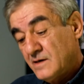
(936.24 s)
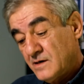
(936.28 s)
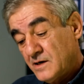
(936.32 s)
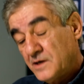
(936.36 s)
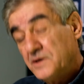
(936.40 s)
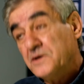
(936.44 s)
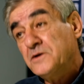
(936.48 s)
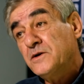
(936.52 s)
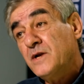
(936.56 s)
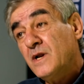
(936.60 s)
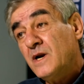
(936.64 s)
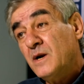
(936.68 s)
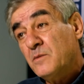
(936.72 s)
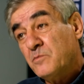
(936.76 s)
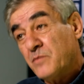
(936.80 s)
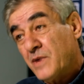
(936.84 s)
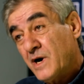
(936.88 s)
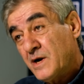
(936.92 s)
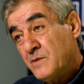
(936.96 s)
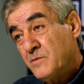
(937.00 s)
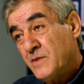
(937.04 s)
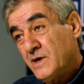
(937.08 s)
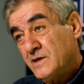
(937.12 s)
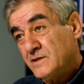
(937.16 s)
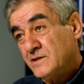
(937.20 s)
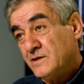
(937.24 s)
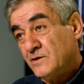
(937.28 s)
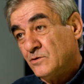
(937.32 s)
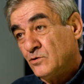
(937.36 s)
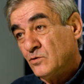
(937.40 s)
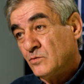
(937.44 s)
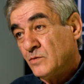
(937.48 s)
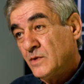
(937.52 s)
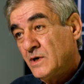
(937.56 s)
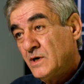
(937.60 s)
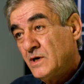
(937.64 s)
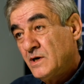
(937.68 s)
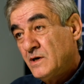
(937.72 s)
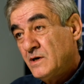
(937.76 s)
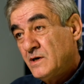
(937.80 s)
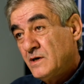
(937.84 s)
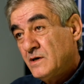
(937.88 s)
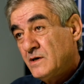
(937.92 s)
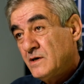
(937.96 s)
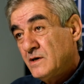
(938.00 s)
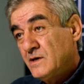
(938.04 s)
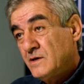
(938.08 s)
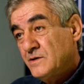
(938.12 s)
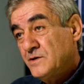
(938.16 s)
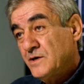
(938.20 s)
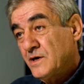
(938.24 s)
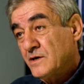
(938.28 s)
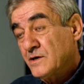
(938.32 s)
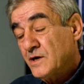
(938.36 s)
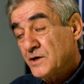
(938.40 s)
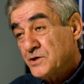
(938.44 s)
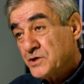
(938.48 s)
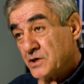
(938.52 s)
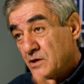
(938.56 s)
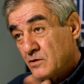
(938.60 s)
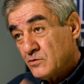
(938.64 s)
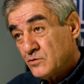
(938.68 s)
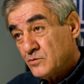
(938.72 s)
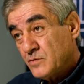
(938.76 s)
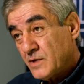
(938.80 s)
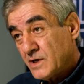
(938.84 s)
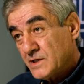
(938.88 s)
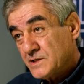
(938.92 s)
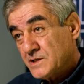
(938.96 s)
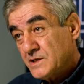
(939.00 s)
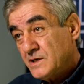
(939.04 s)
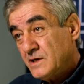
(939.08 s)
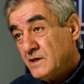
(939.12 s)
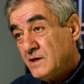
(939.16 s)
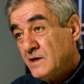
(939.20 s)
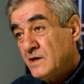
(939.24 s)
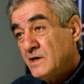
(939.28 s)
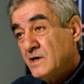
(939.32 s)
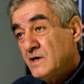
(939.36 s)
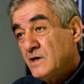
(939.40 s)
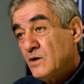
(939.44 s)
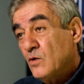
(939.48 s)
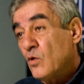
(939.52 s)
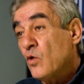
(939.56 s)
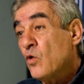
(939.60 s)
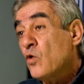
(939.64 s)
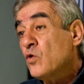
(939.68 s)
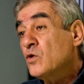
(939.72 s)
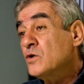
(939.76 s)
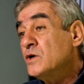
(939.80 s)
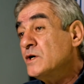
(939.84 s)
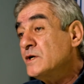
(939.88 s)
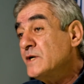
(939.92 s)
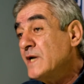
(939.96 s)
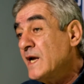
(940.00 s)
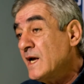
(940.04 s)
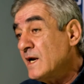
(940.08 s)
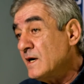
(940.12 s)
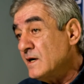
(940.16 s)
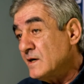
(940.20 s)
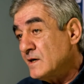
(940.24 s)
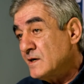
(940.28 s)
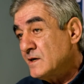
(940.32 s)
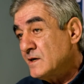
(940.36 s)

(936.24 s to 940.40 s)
For them, it was an actual thing, and Lenin also sets a condition to